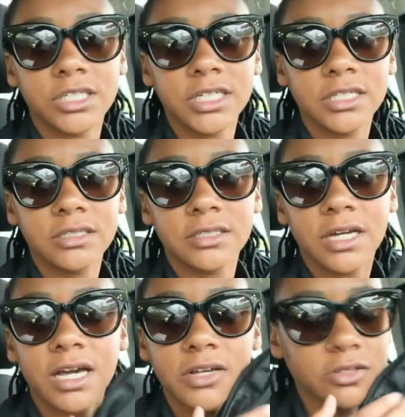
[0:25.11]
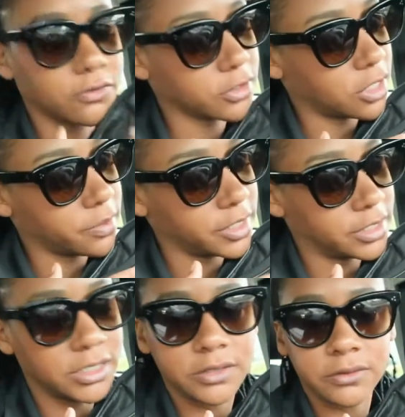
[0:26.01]
today. I also forgot
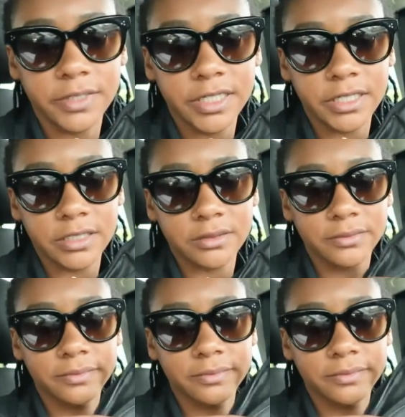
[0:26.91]
my ring.